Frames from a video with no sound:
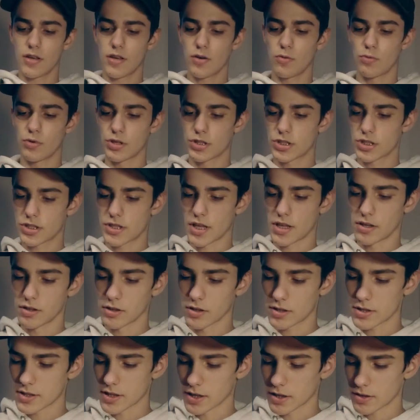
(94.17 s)
which then
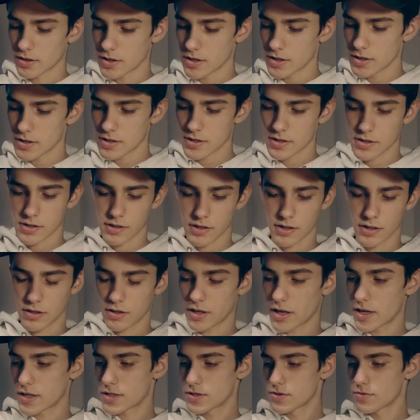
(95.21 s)
looks like this,
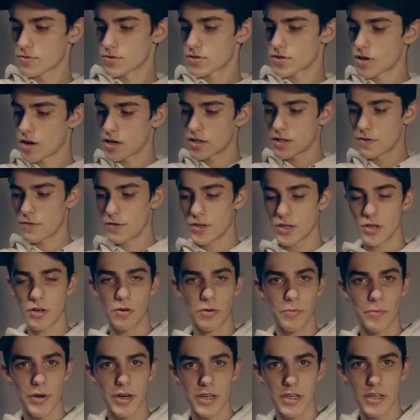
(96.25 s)
as you saw in the video
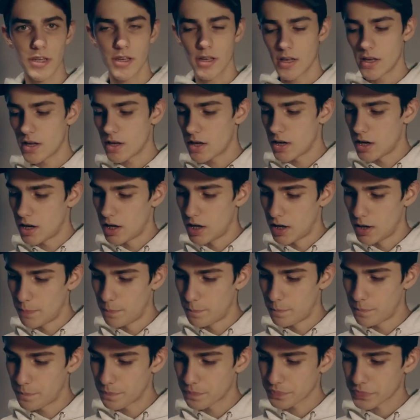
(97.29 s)
already.
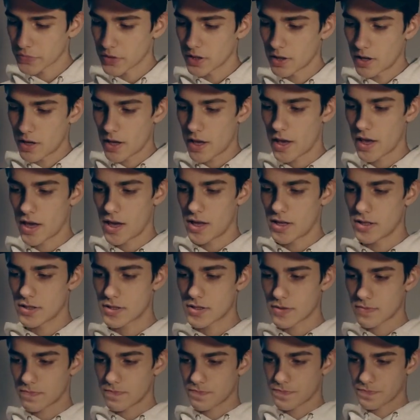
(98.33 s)
And
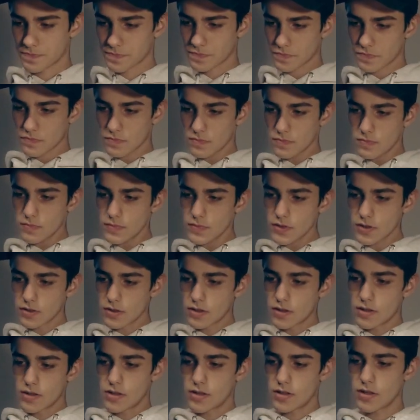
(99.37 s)

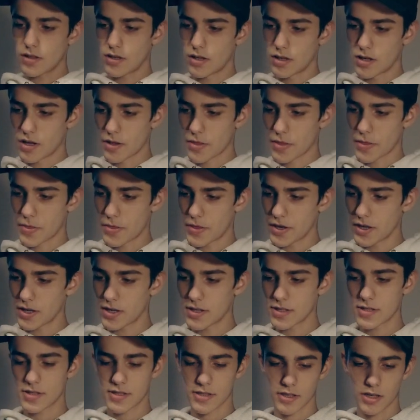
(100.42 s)
the thing
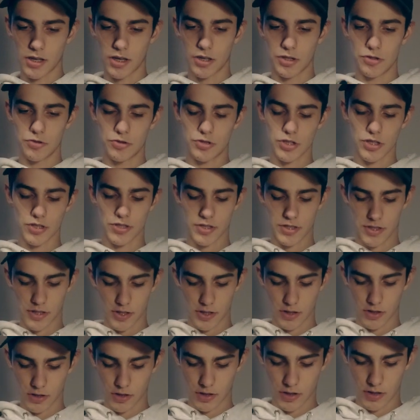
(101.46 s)
is, you just
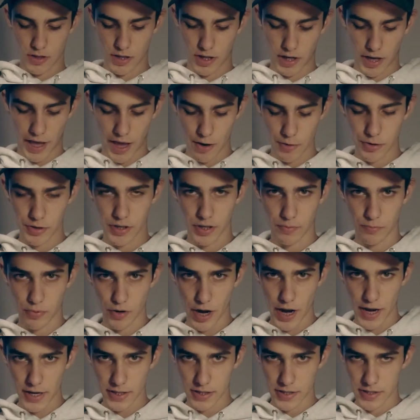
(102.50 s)
how you can
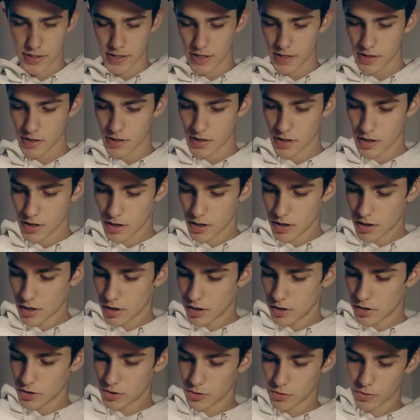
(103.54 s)
practice it.
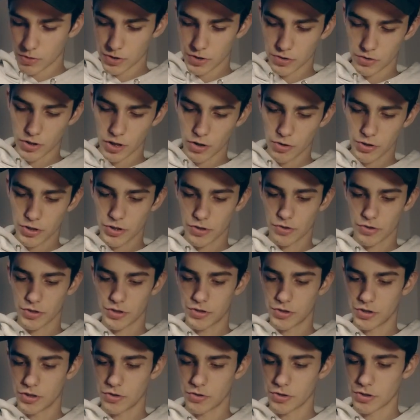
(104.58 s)
You know your
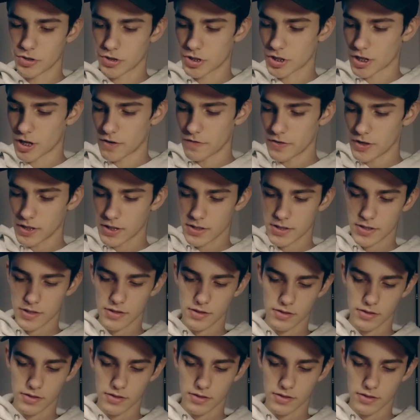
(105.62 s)
shove it.